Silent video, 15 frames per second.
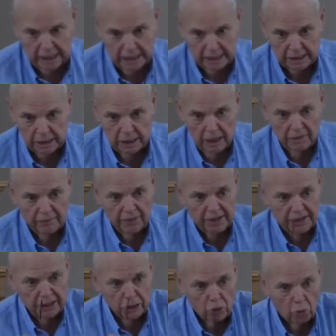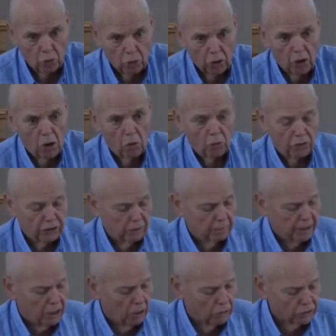it. They didn't go mm-hmm. along with it
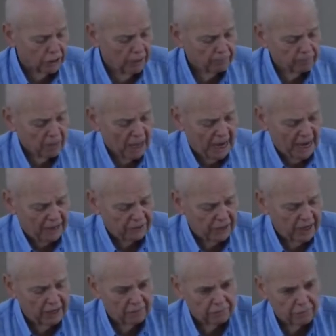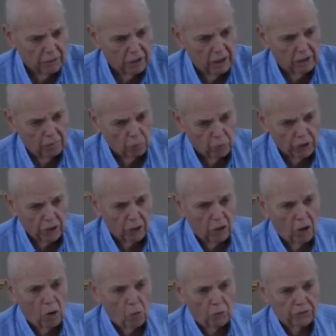because had they uh, went
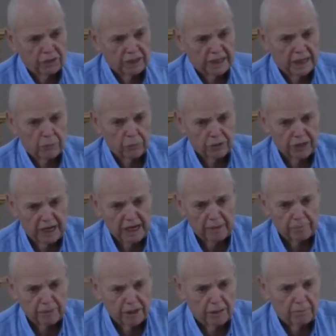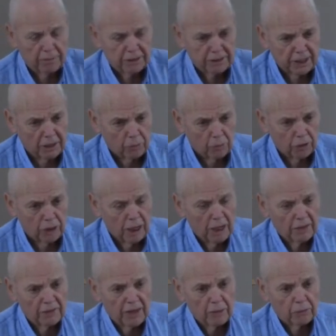along with it, they would have helped him. But they were
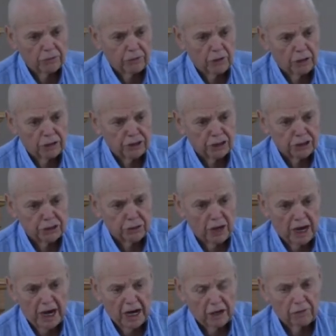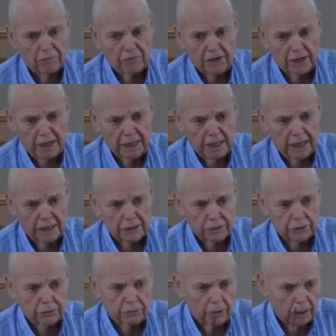they were there just to aggravate and
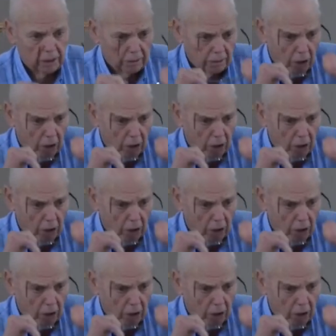to uh,